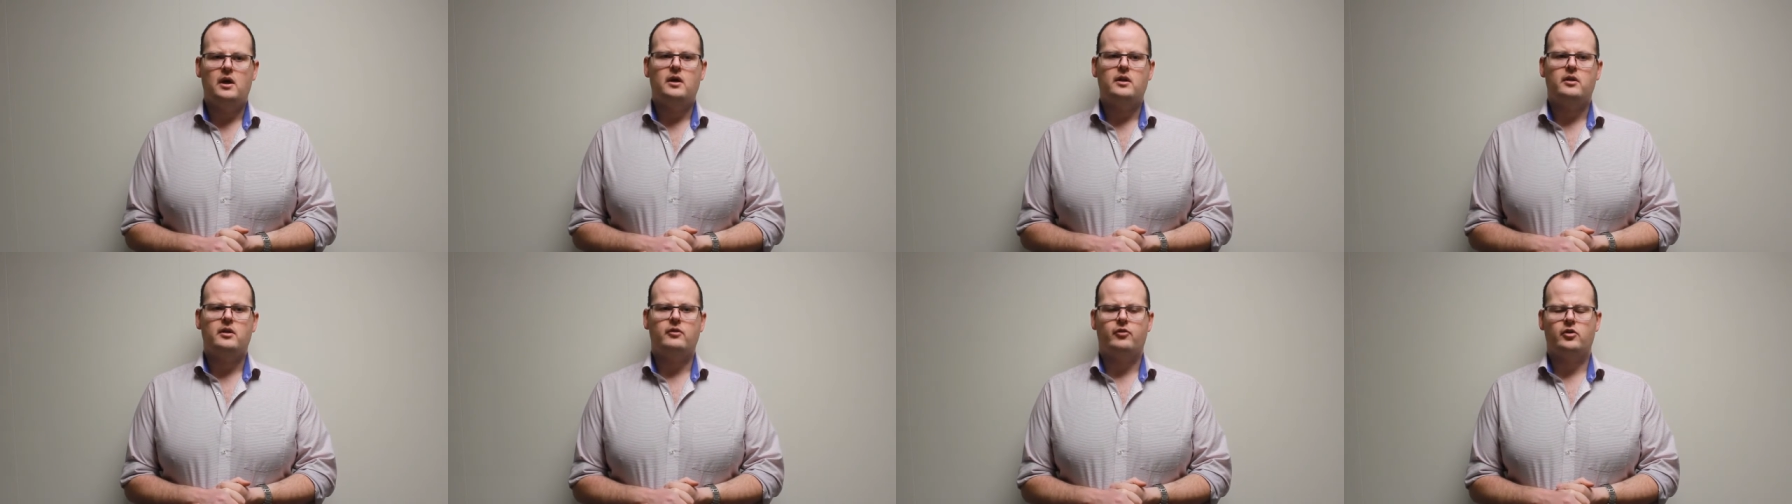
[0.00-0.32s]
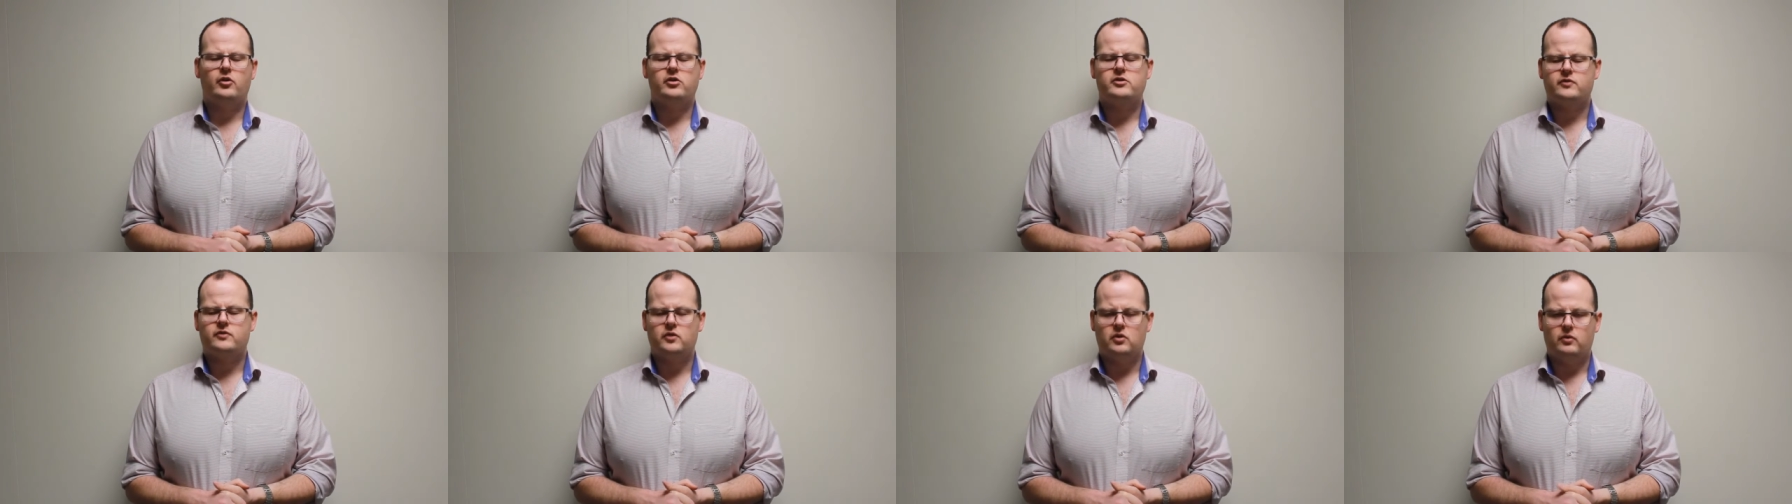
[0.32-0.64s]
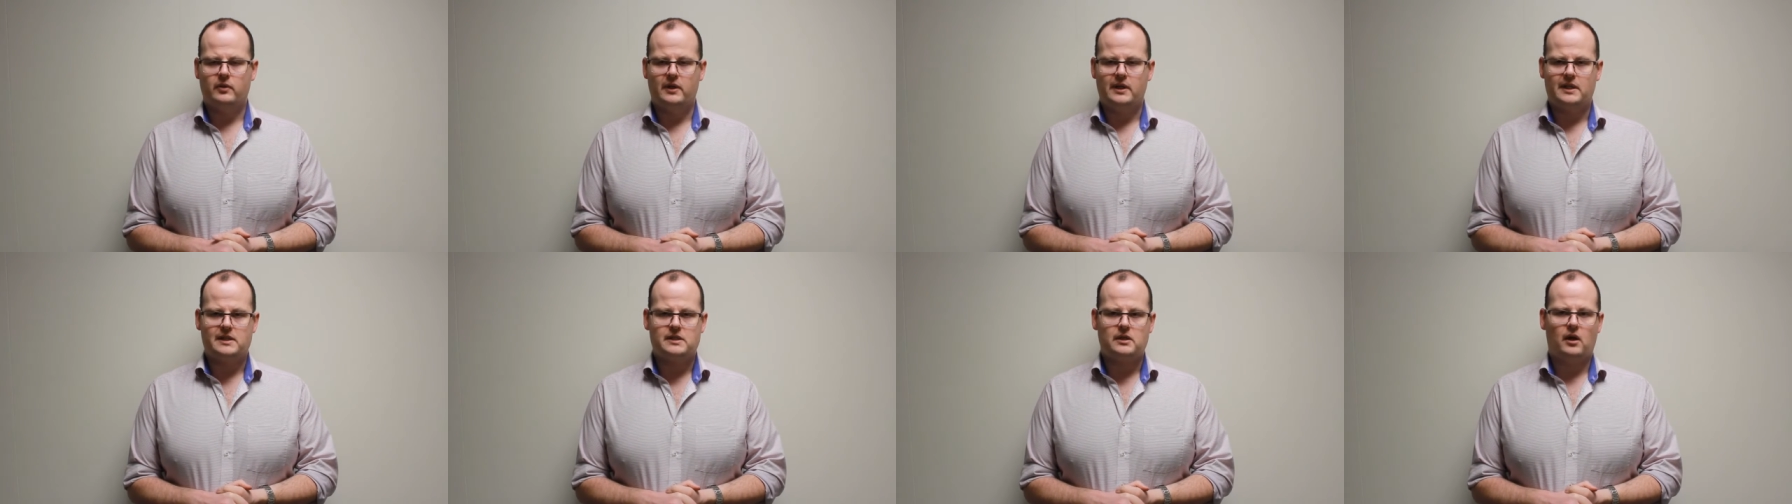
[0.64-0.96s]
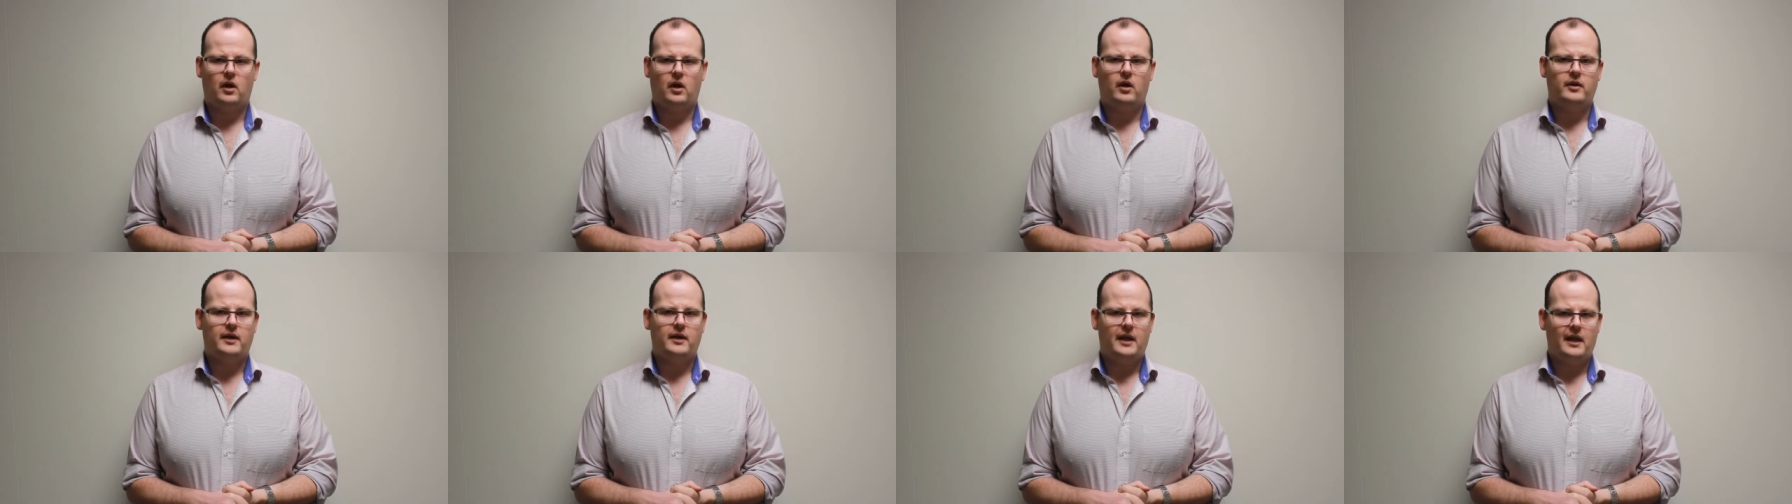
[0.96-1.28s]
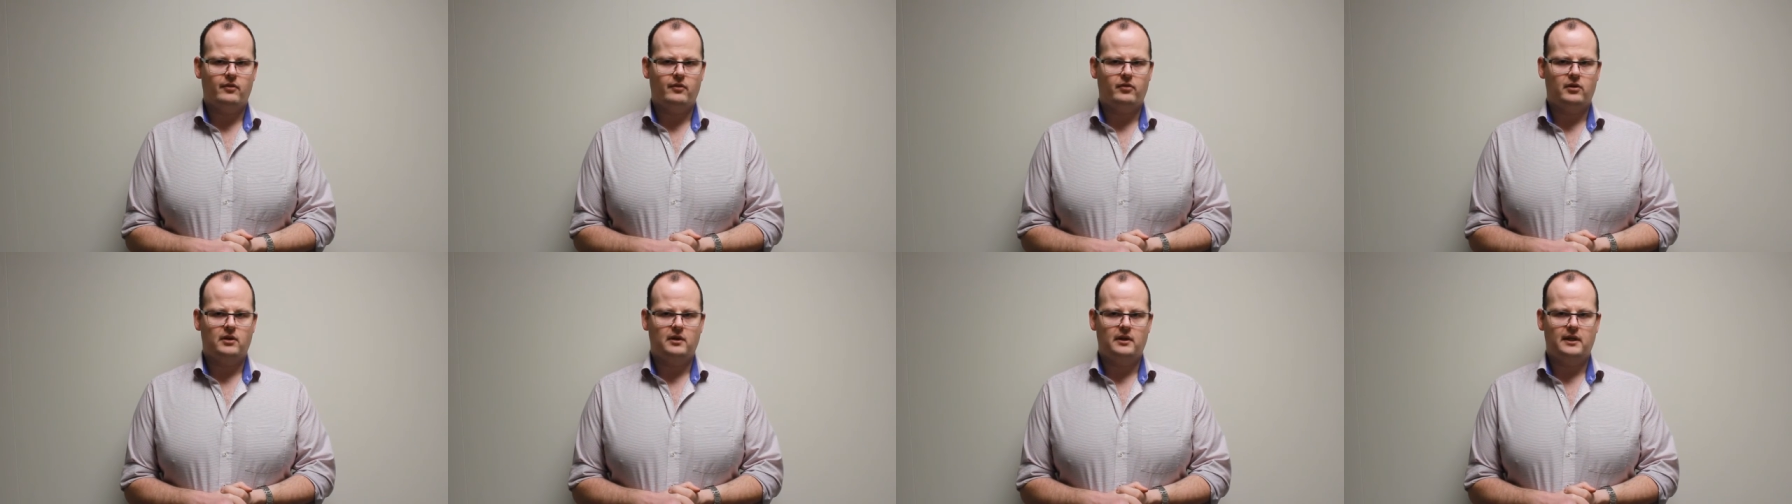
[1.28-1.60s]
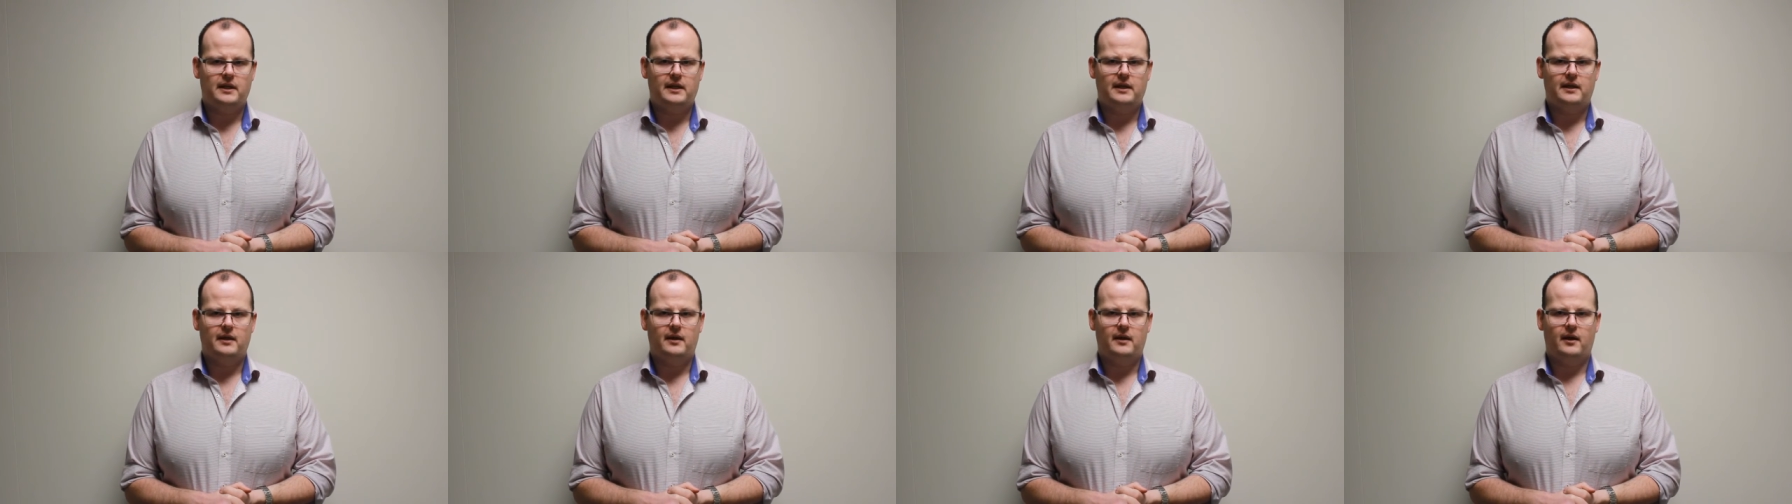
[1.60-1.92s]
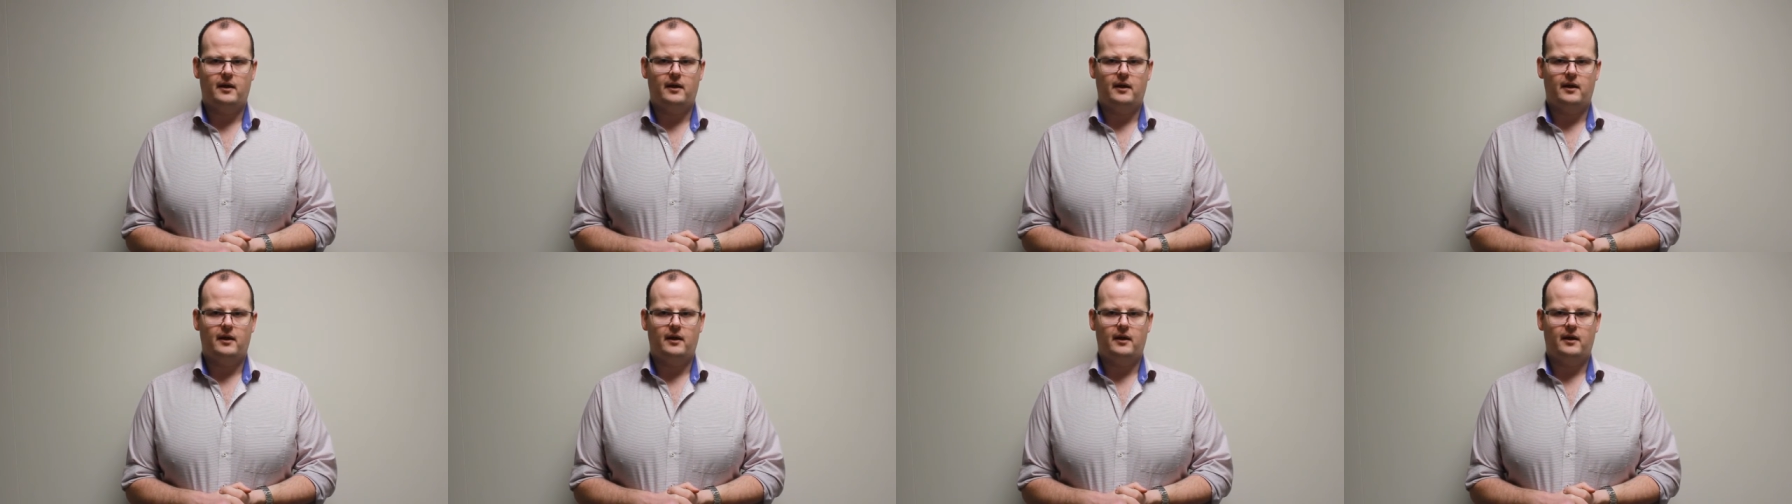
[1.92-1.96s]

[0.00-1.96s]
the first few weeks are definitely,